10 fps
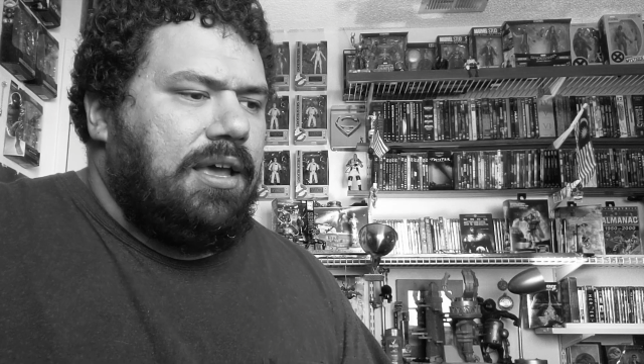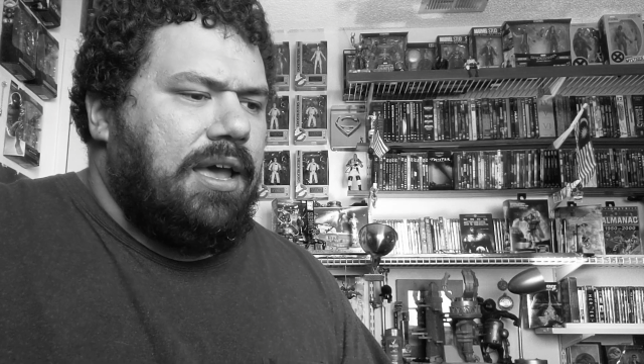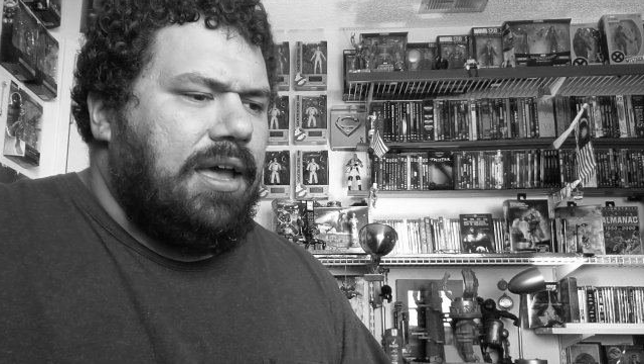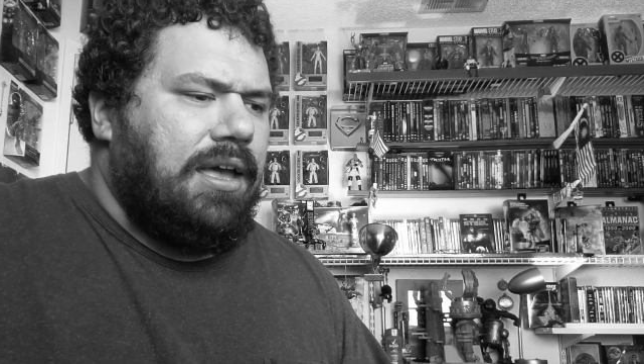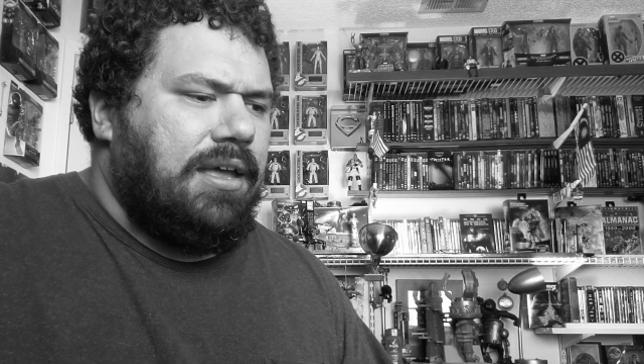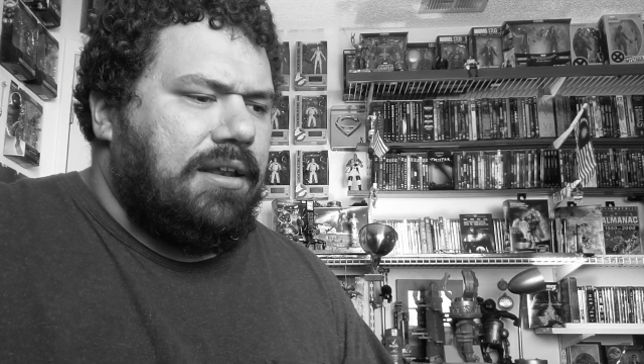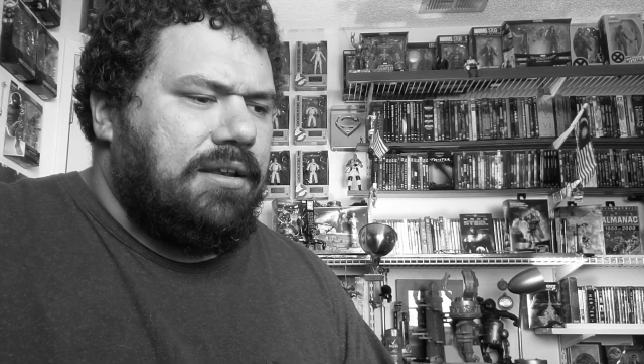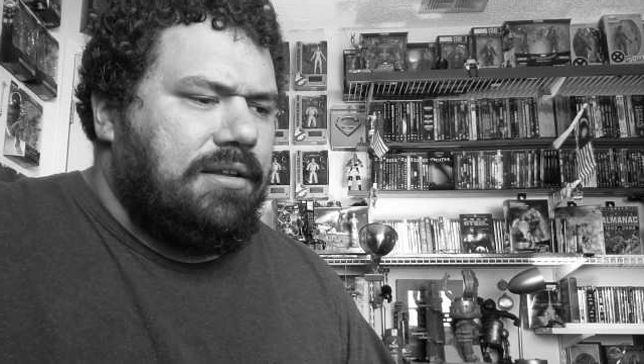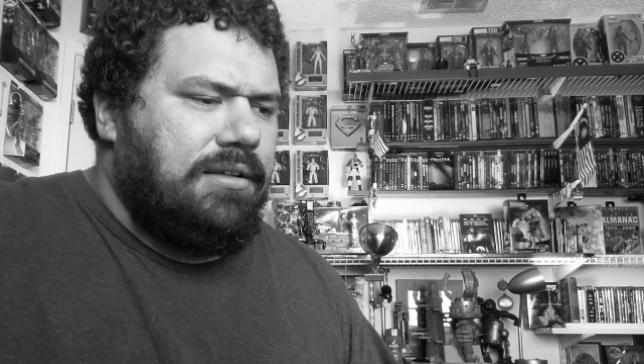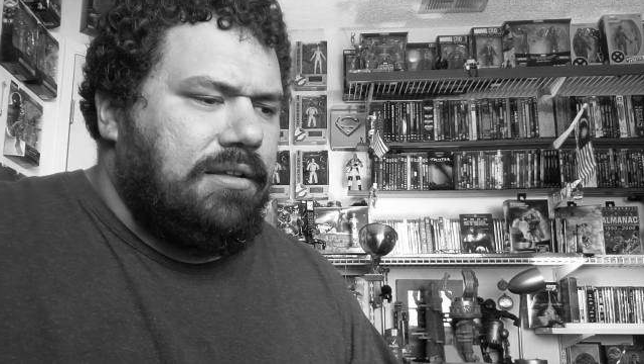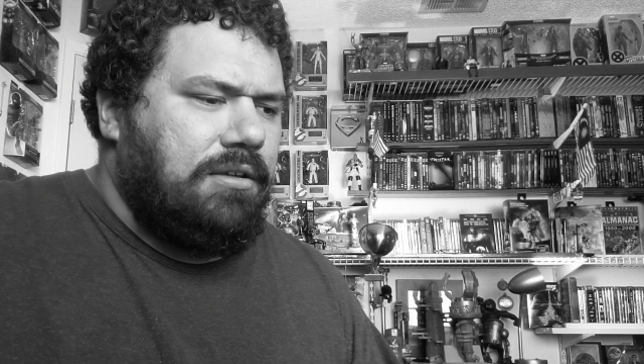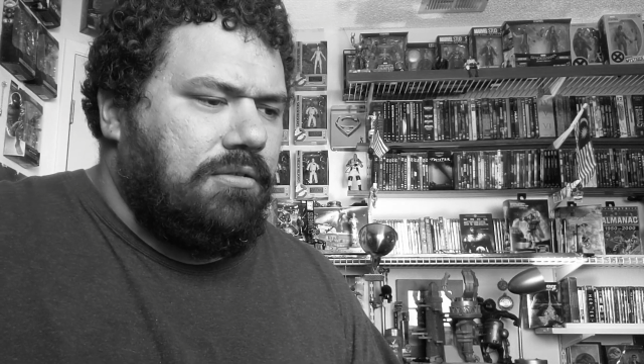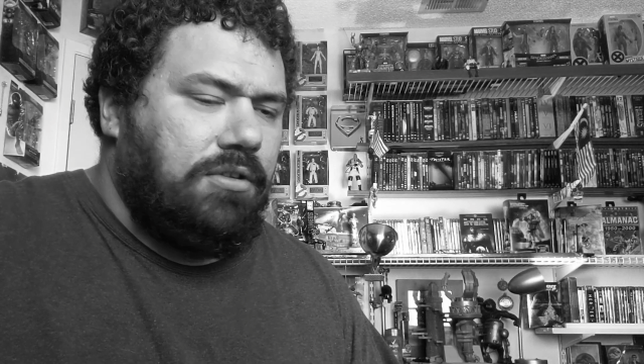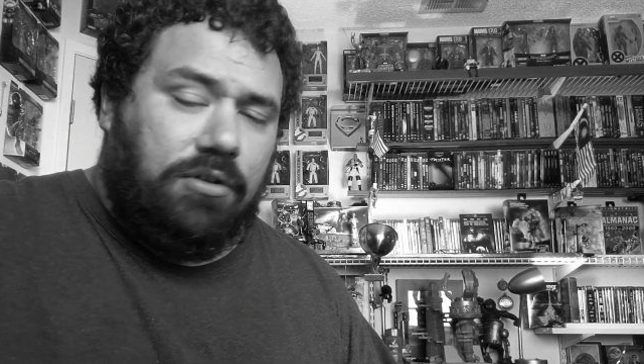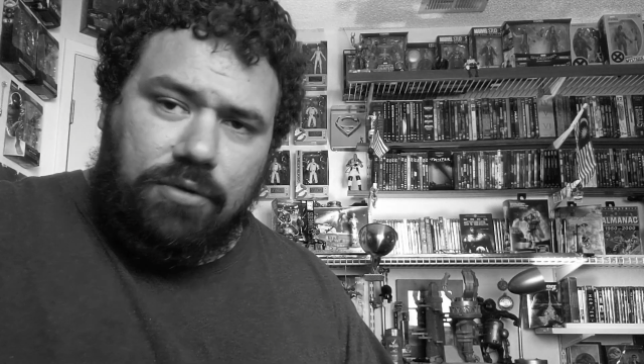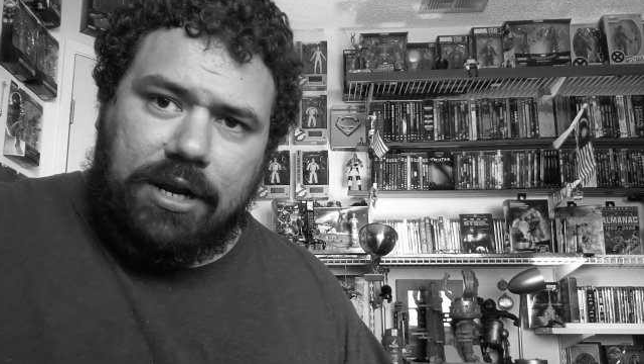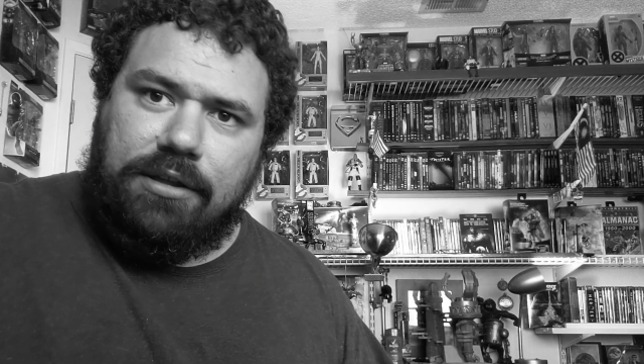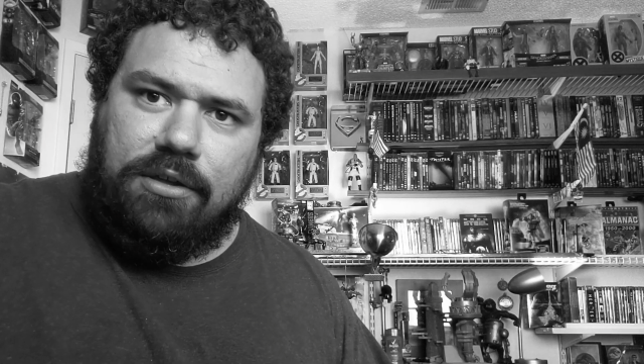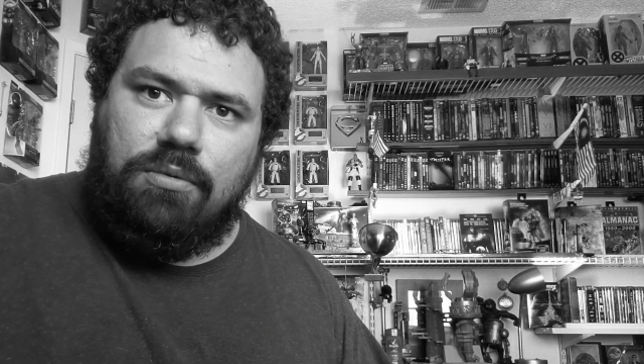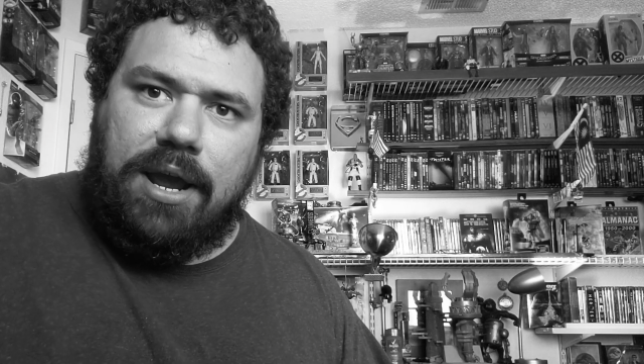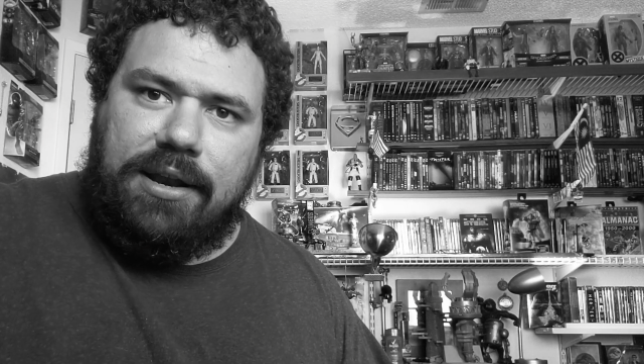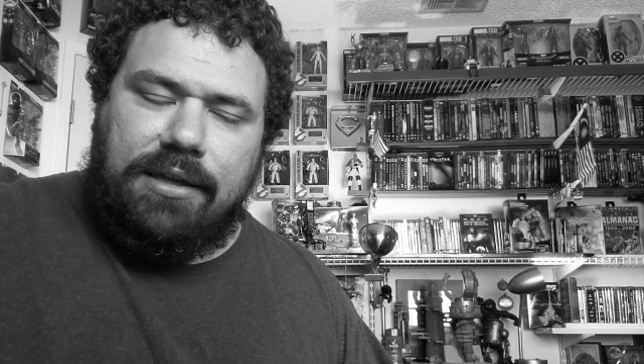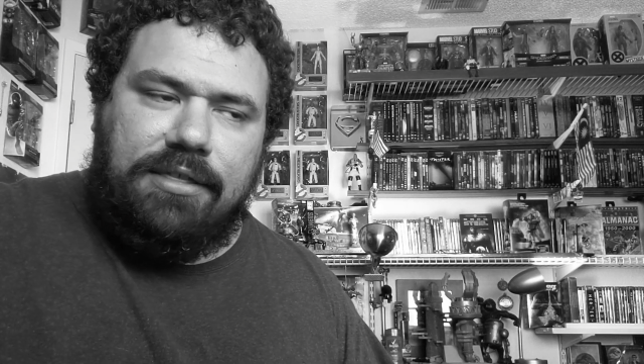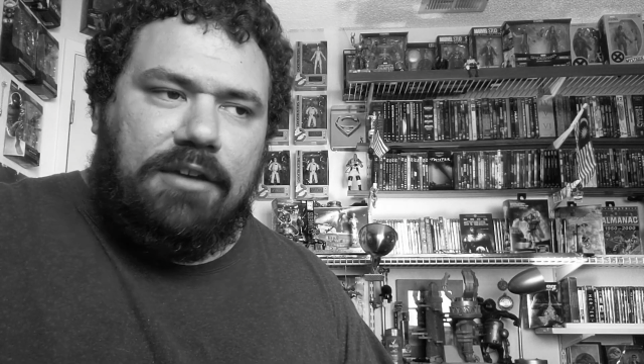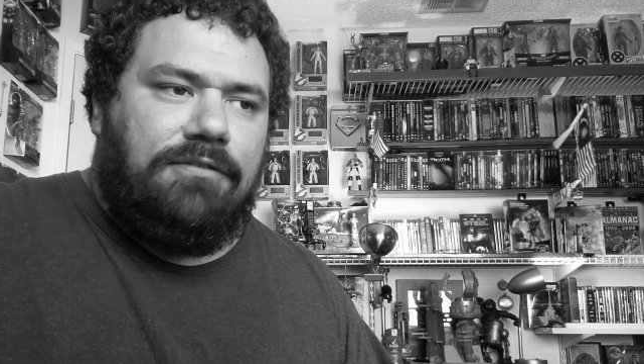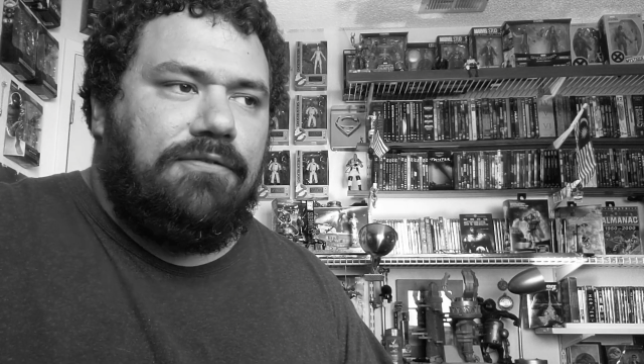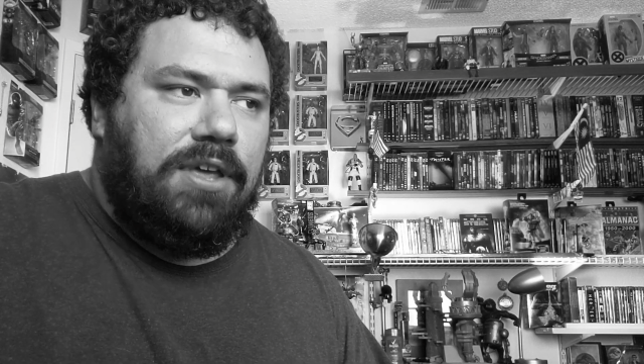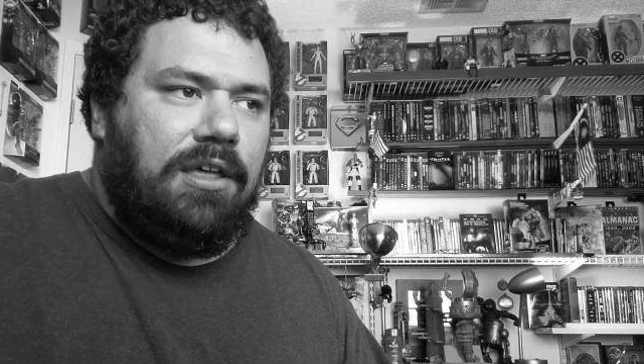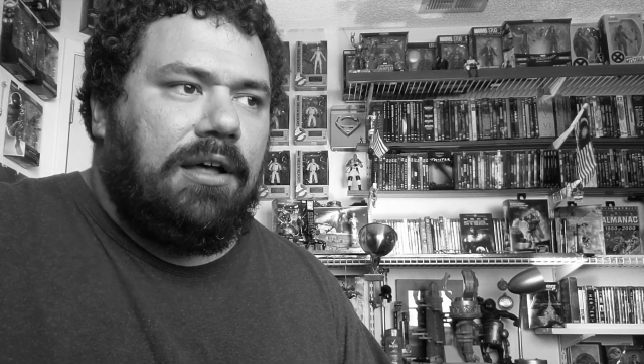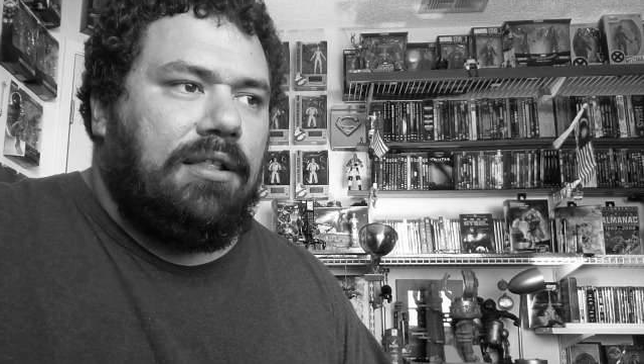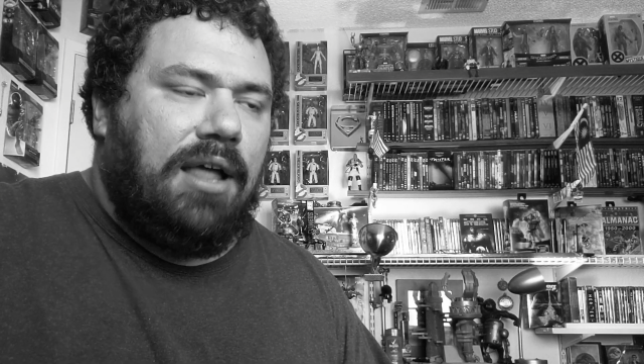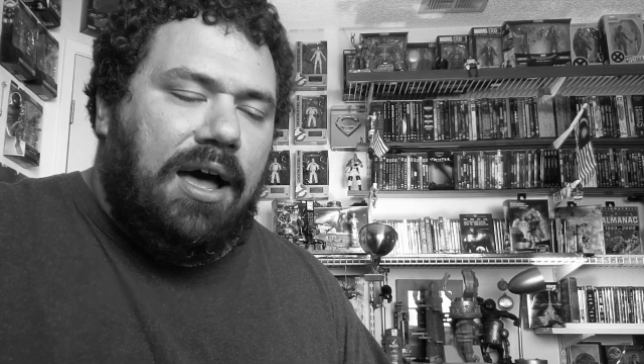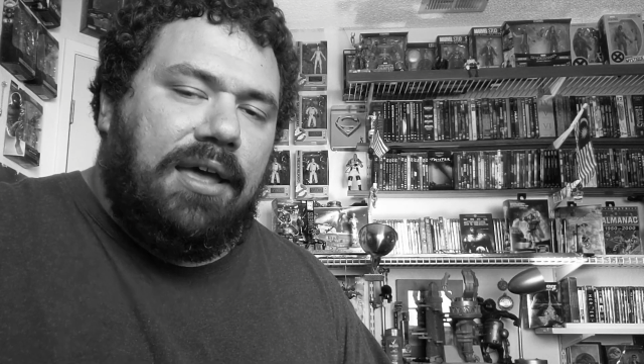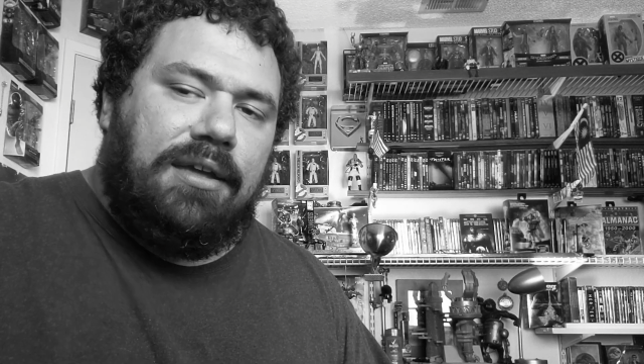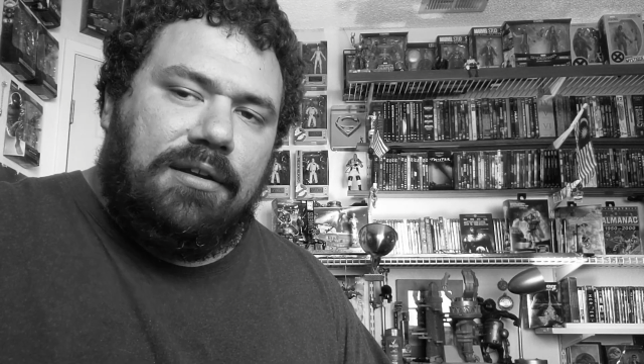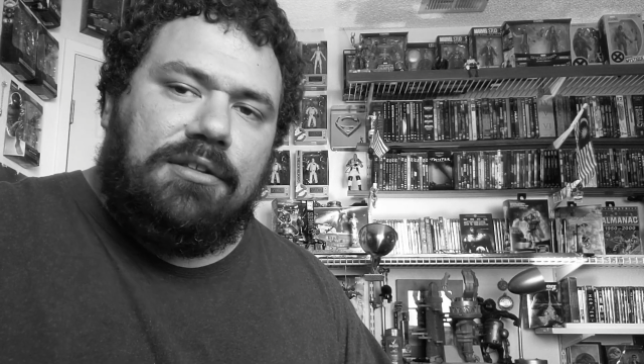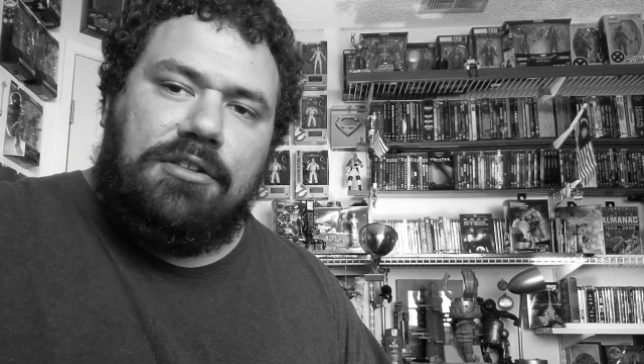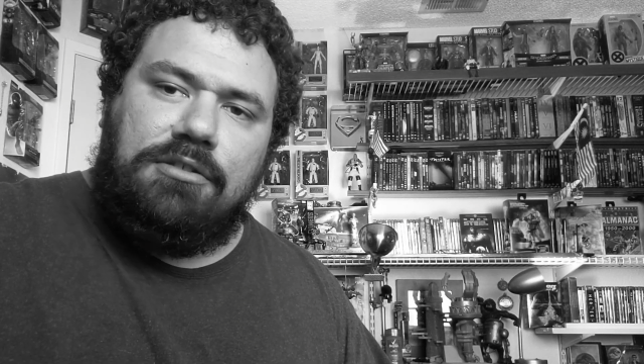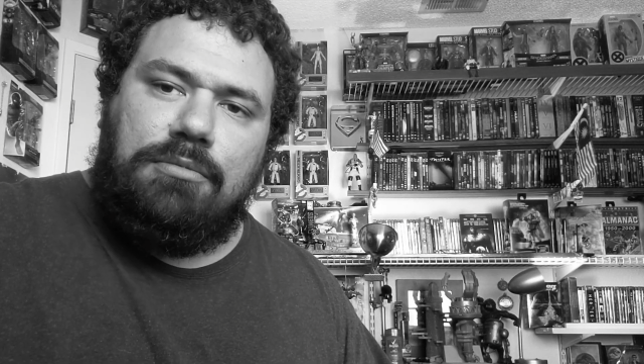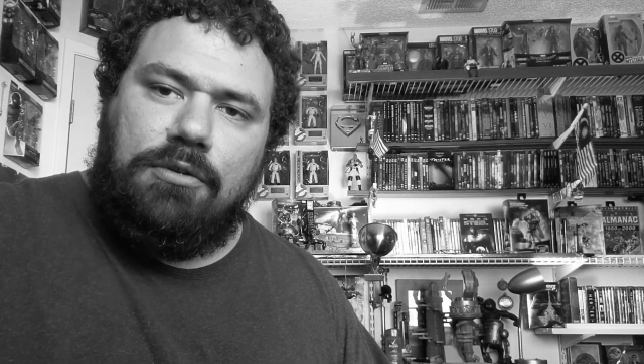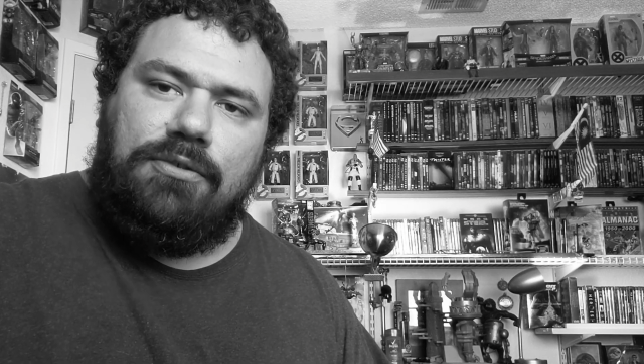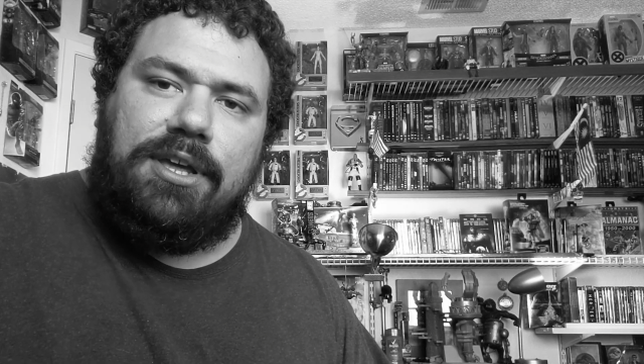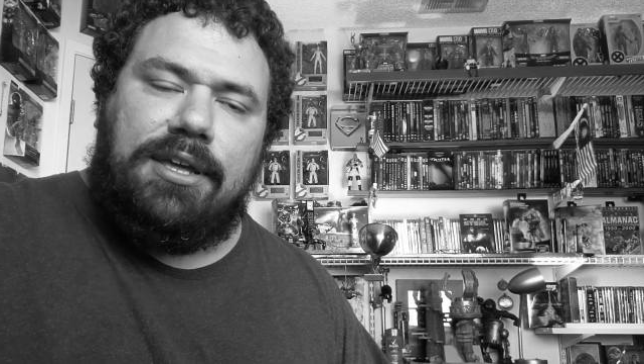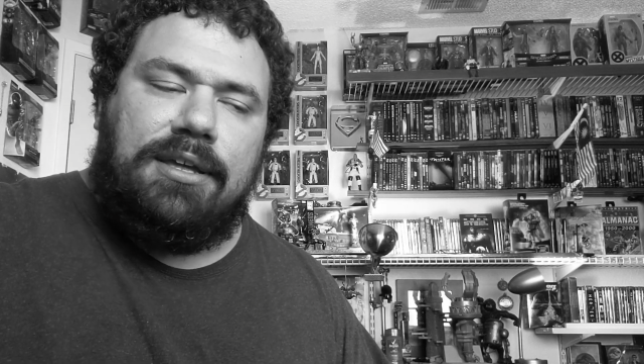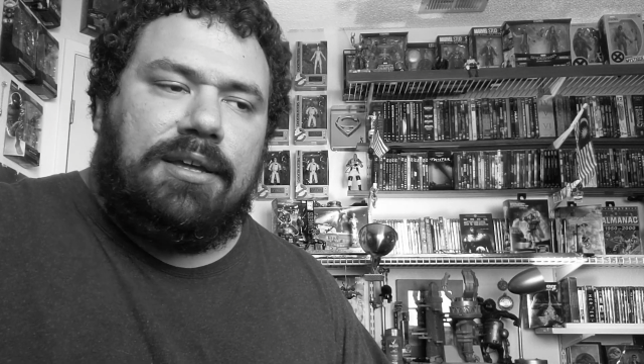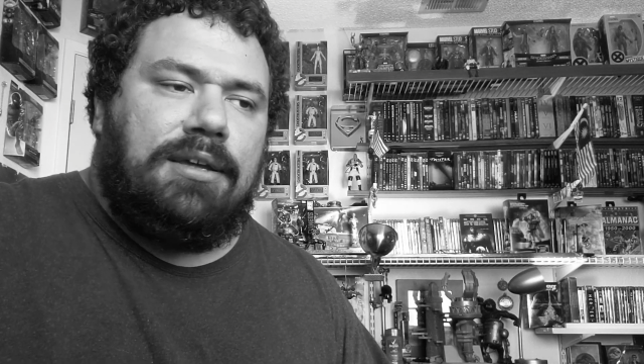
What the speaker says: And, to the credit of the writing, they fit a lot into this movie,